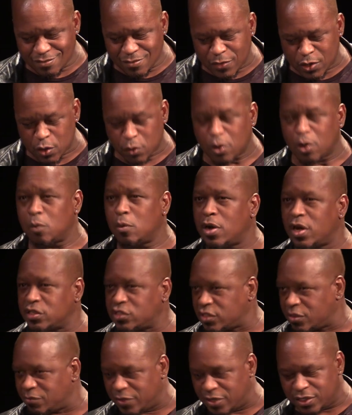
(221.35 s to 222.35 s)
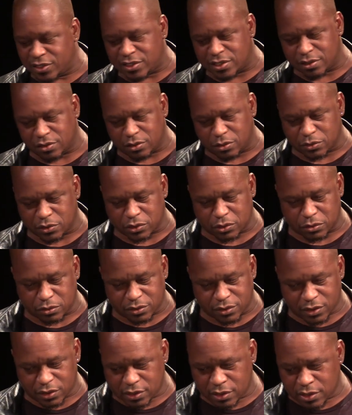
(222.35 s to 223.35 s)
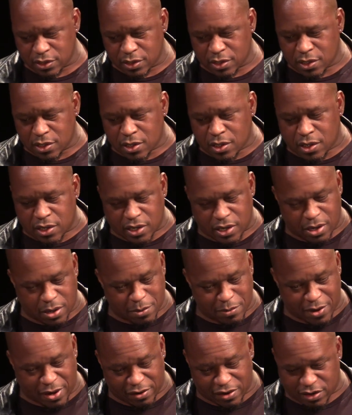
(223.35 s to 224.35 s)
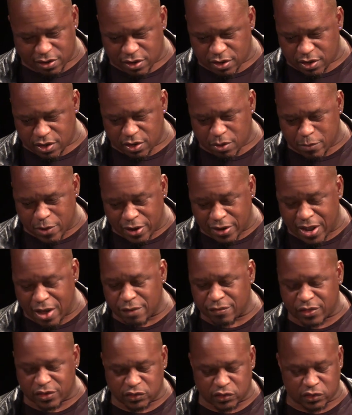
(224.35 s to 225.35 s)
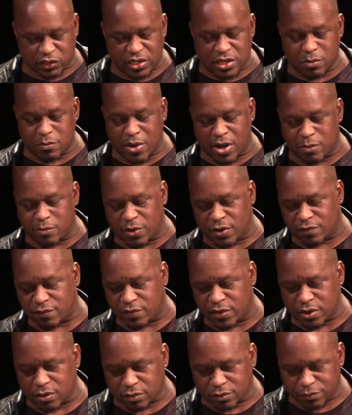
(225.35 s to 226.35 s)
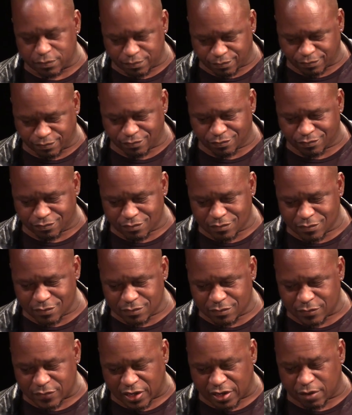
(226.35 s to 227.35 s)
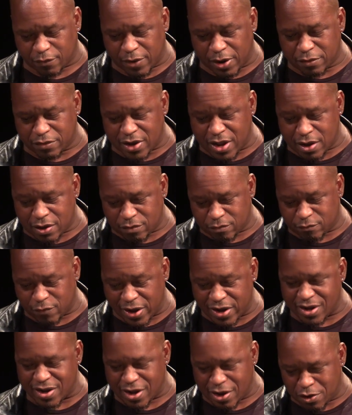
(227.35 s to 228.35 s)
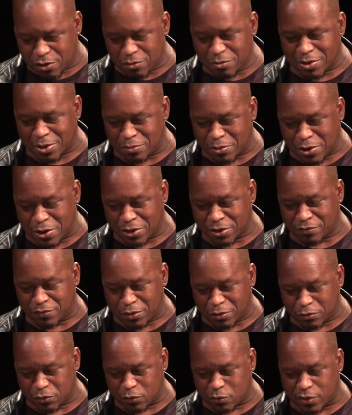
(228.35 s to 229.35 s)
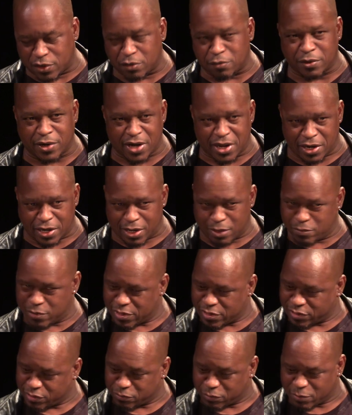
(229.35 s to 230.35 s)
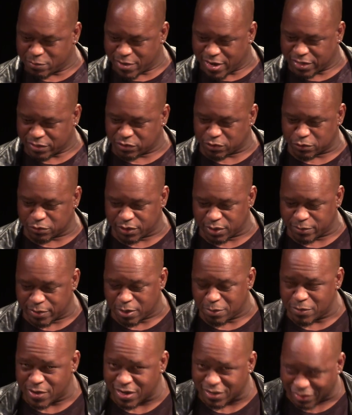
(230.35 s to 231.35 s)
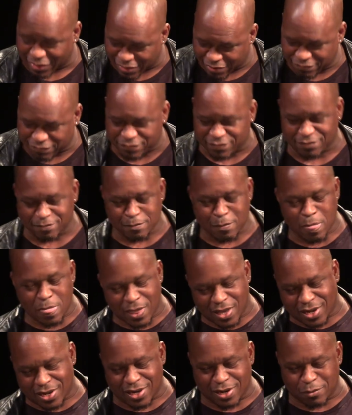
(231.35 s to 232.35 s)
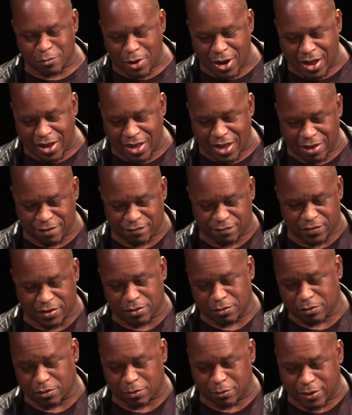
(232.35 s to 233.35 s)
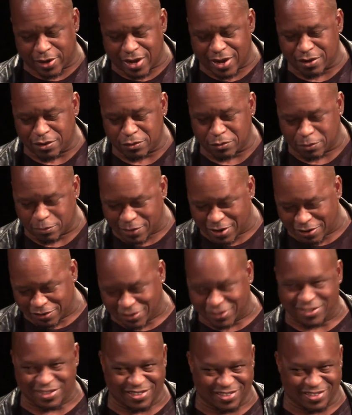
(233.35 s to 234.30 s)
You're all watching me tell you a story and about how this scene made me feel. Like right now, a part of you has been creating a possible backstory about my life and why I feel the way I do about